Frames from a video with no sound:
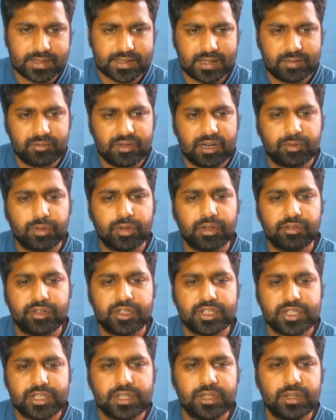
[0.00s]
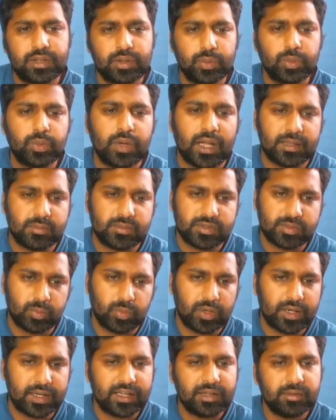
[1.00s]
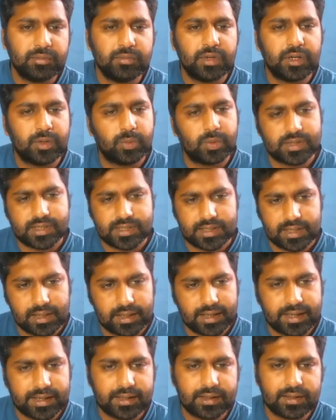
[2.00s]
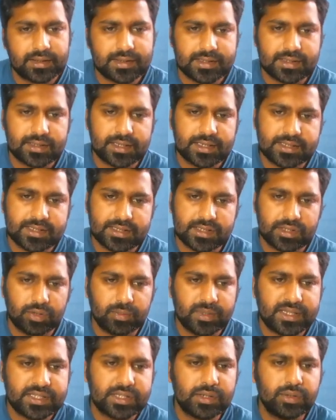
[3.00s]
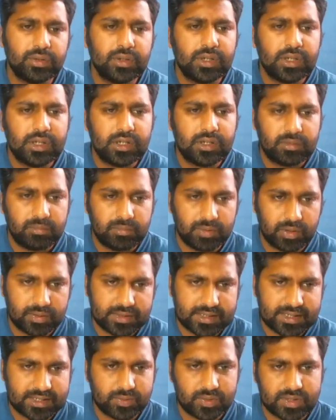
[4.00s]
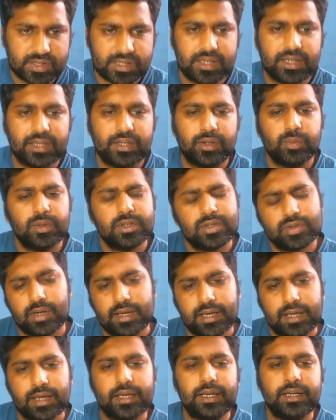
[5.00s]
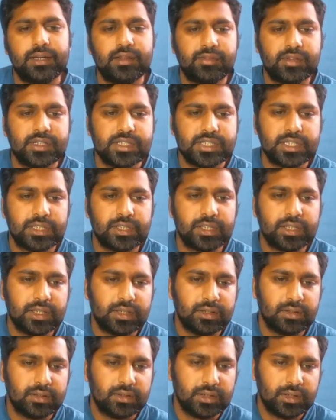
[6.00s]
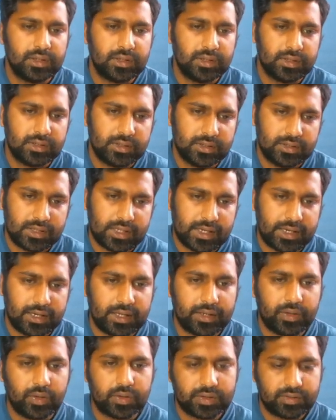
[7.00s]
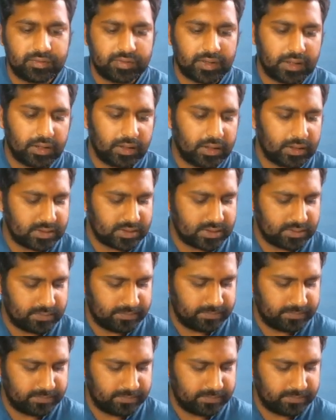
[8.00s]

time we have to differentiate it 2 times. One time it was still getting answer as 0 by 0 because x was tending to 1. So I again differentiated it and I got the final answer.